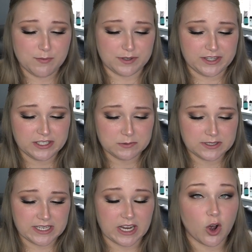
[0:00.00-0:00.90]
but this
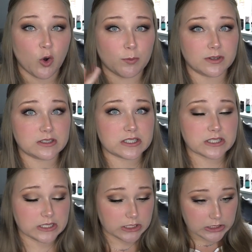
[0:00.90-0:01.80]
one's like
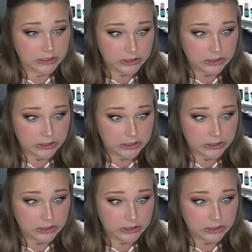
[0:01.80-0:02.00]
almost